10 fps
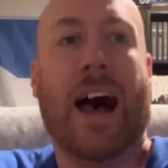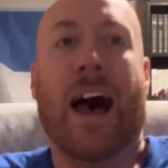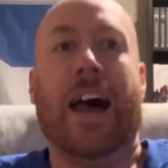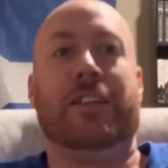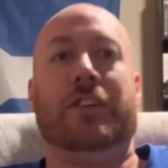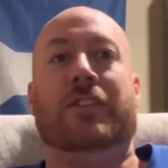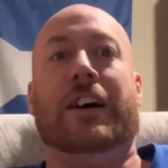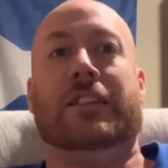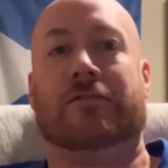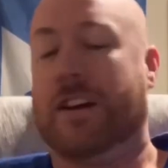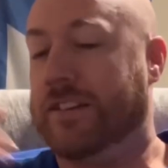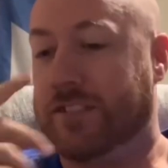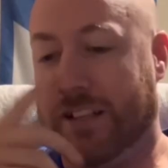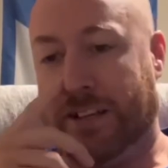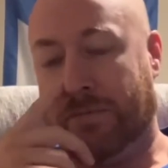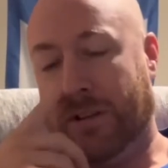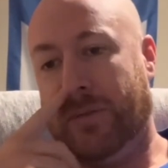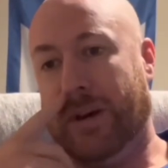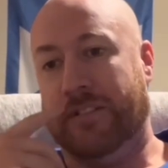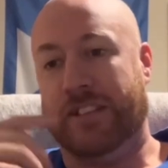I don't know how the refs let him get
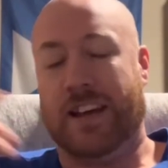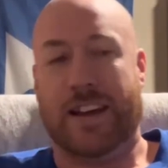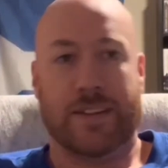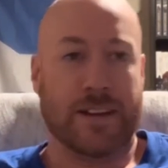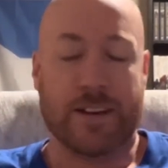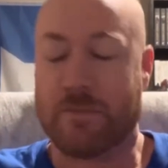away with that.